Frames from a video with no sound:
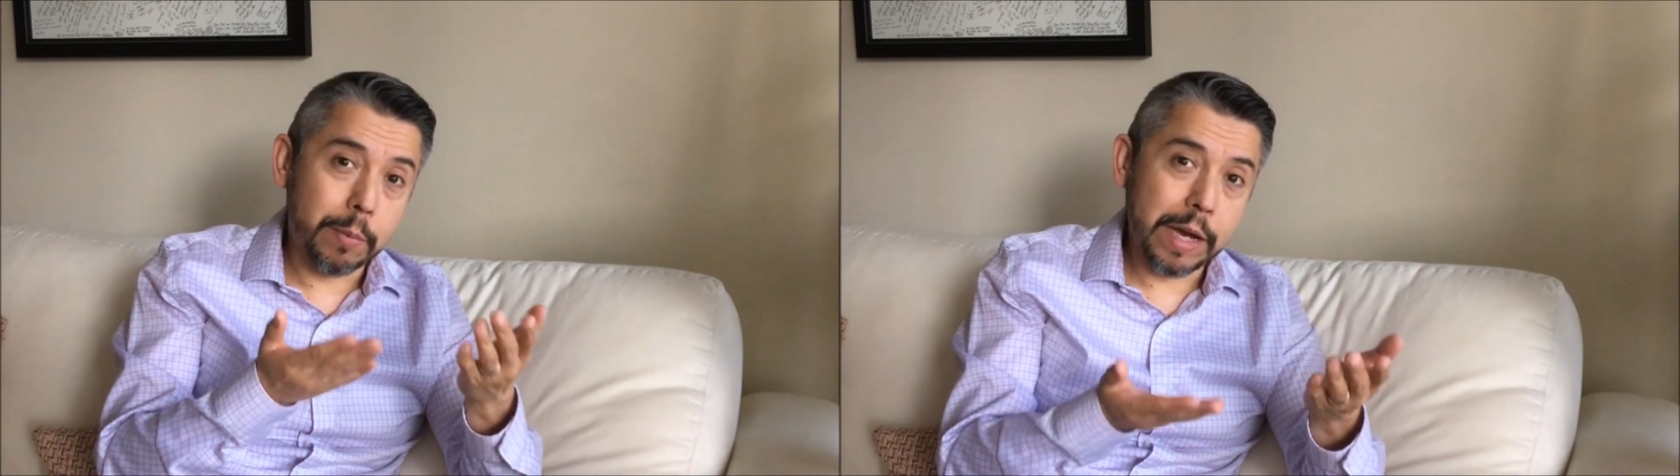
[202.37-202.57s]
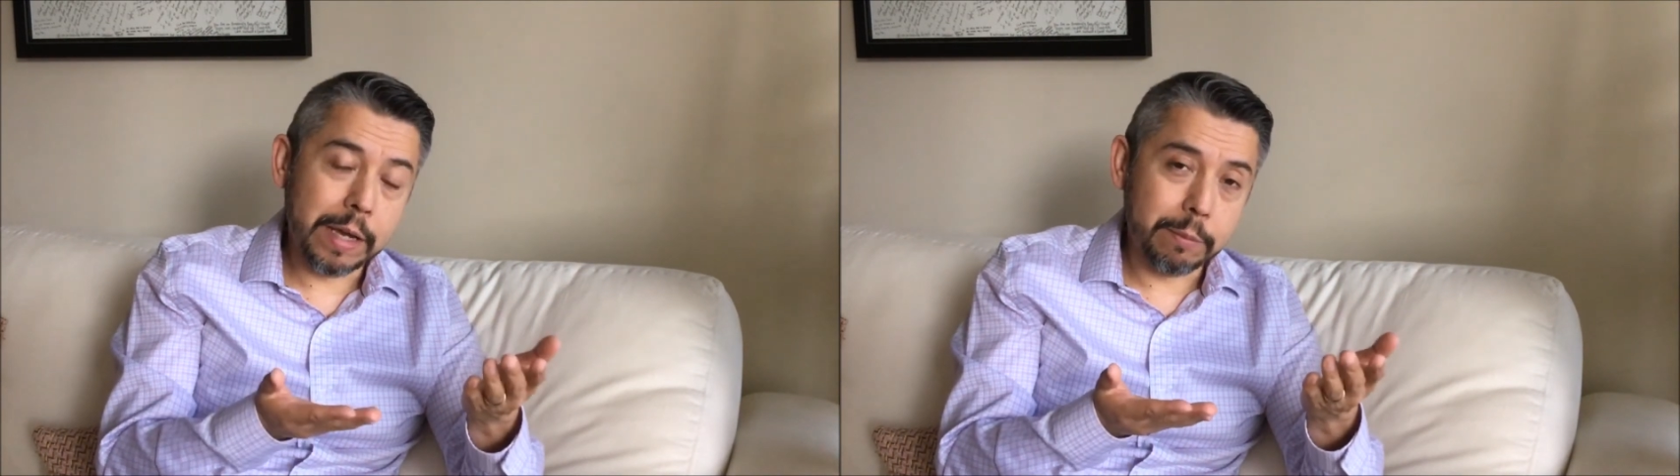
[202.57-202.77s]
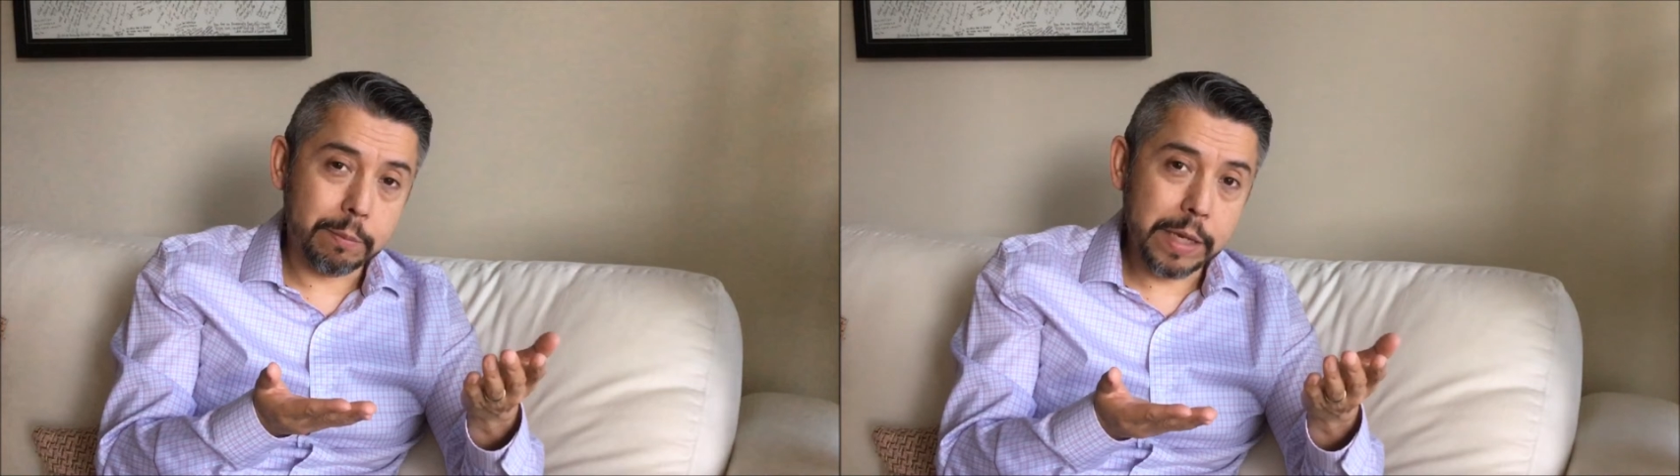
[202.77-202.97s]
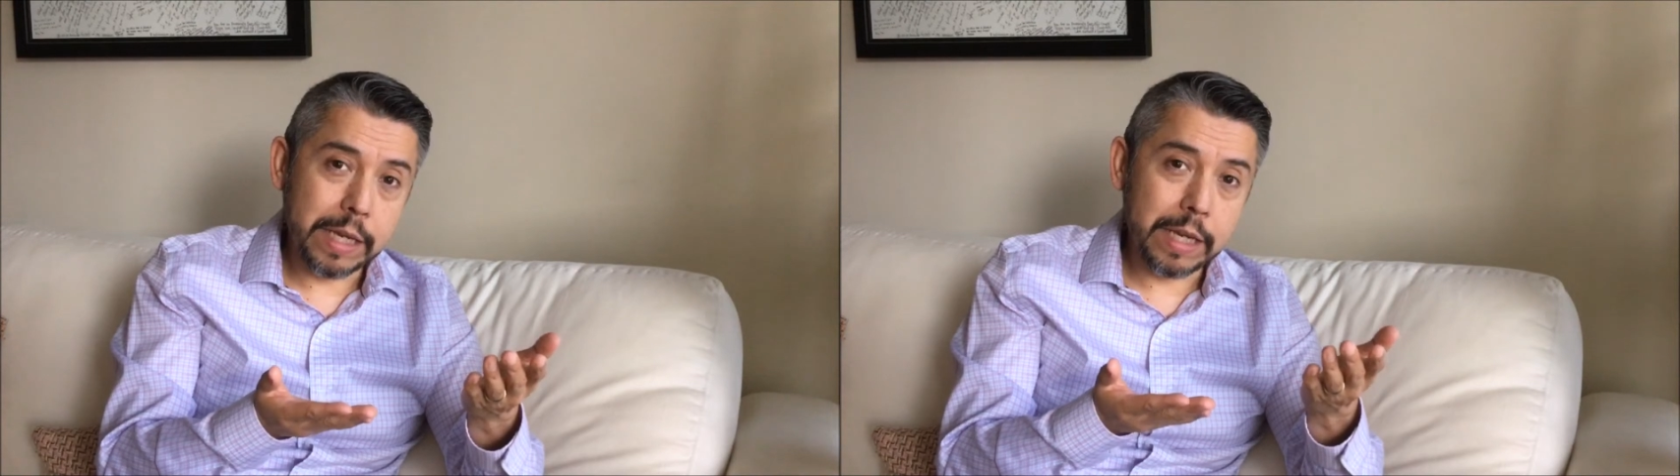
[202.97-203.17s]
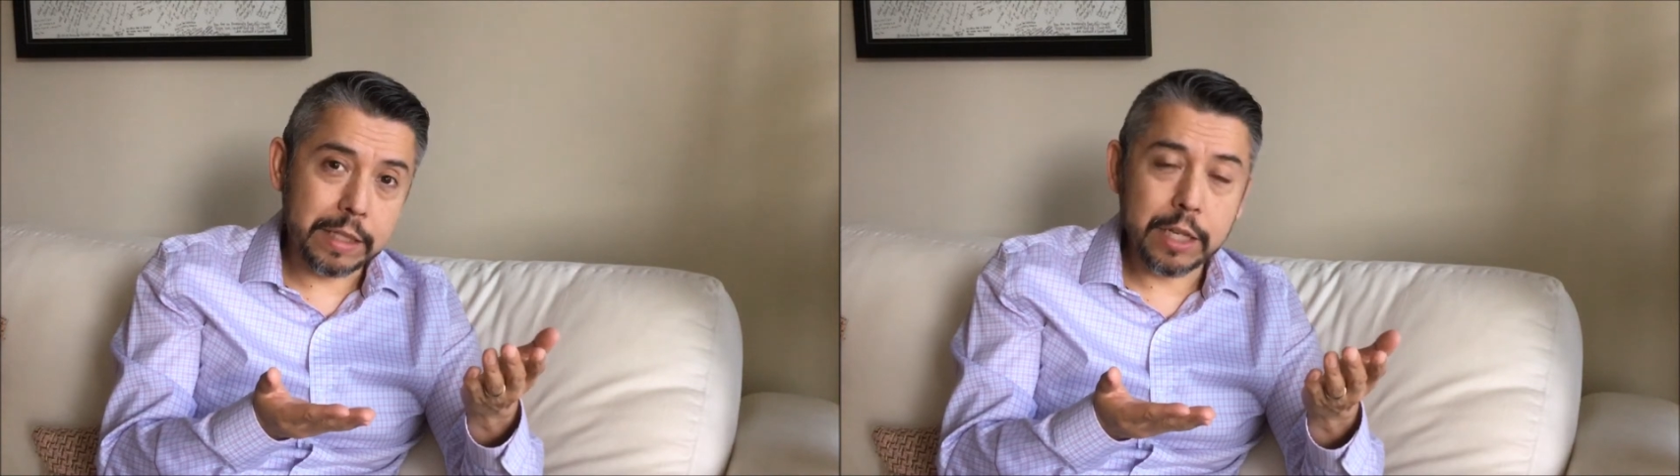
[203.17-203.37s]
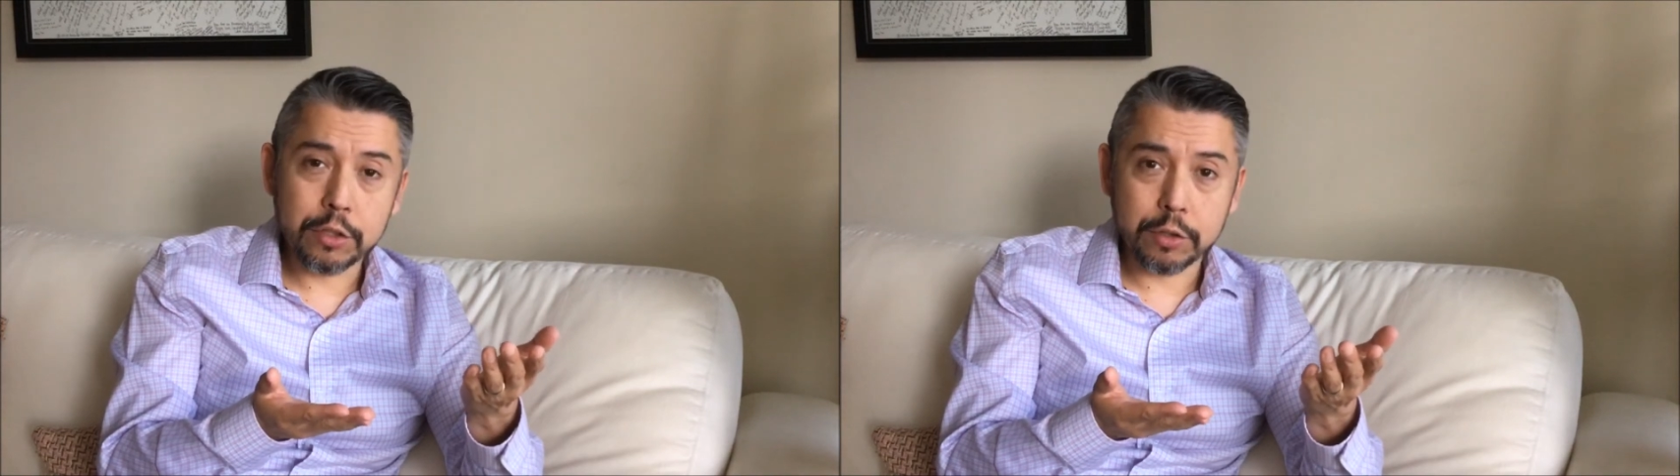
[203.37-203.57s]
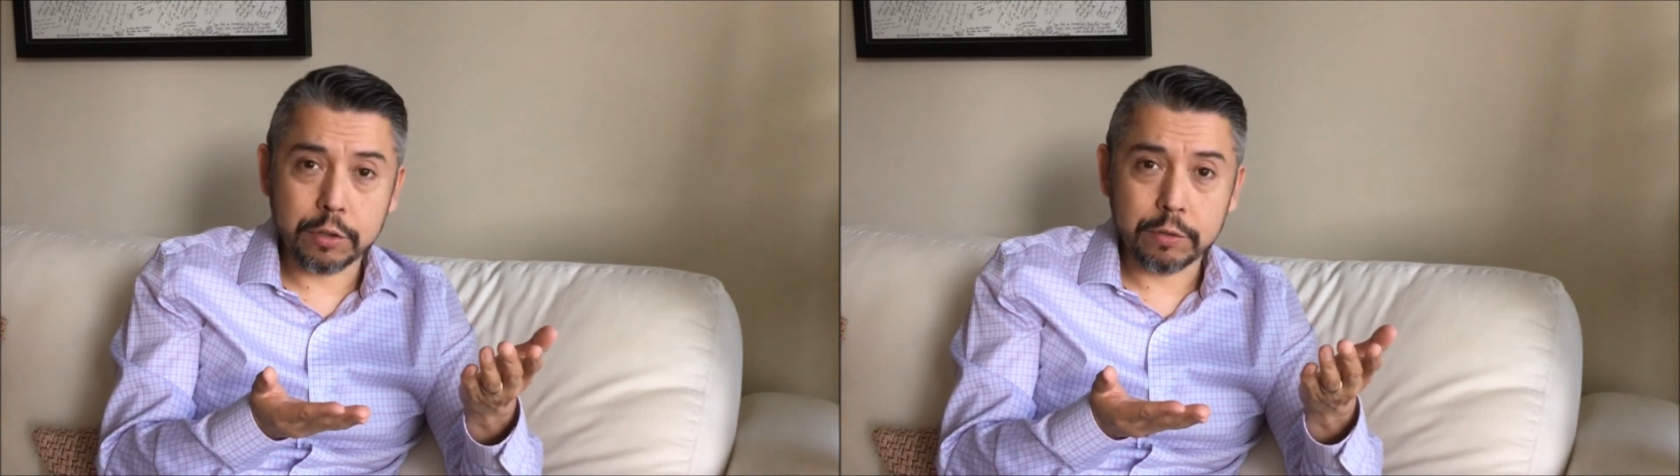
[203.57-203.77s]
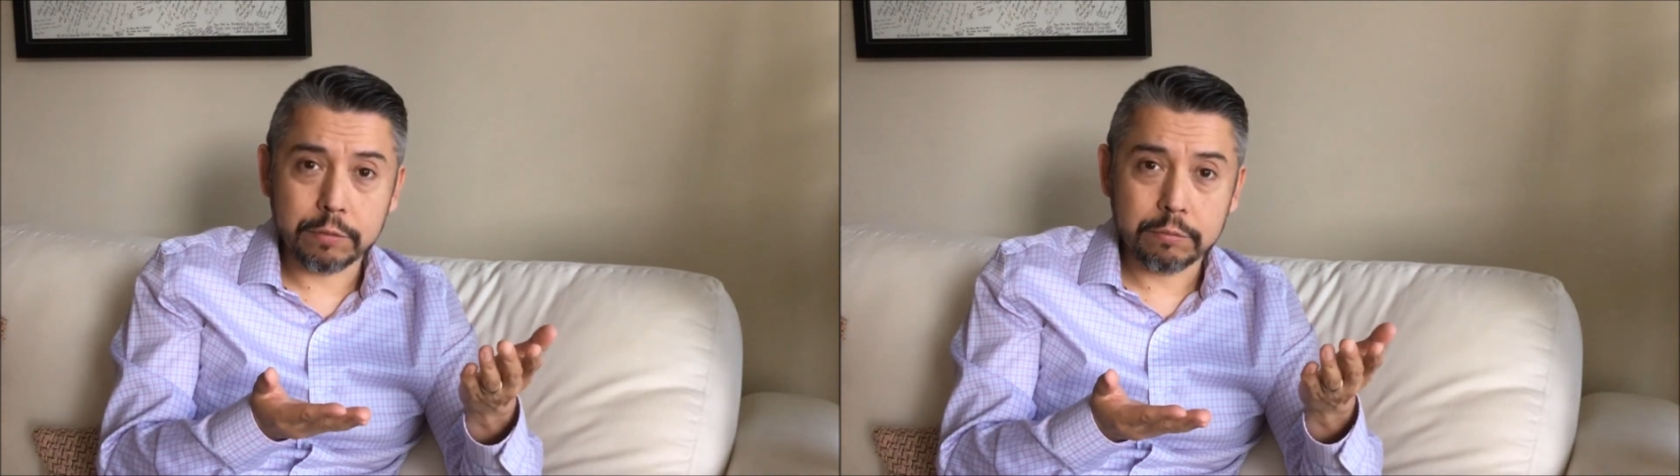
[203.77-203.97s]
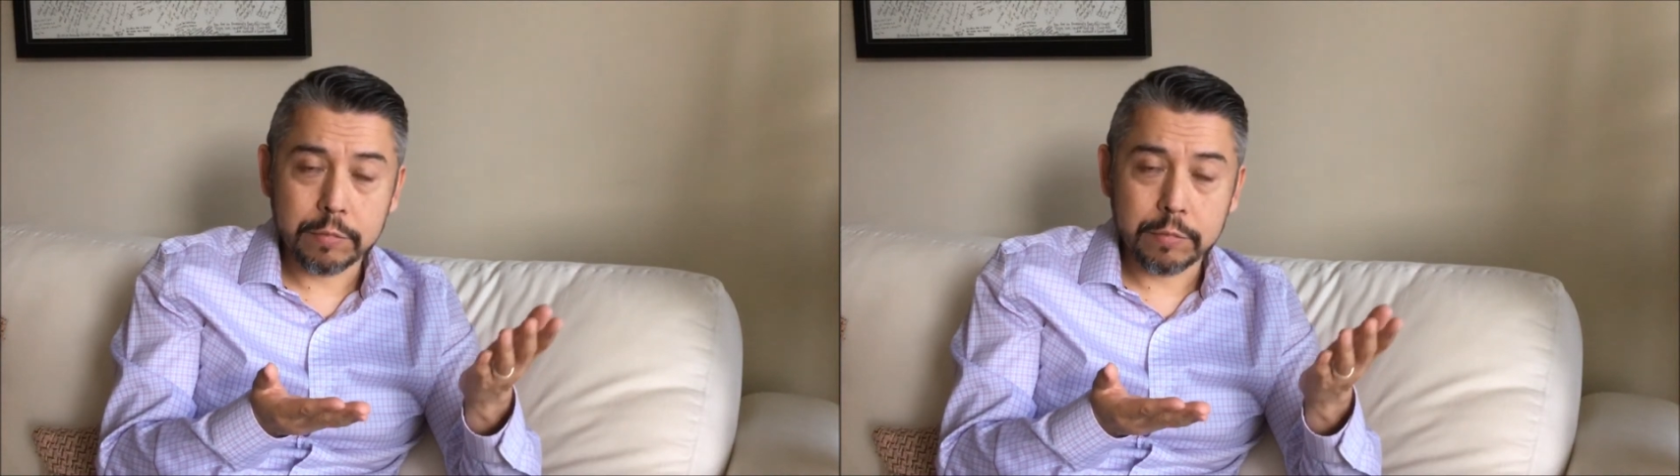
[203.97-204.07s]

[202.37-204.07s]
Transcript: By paying attention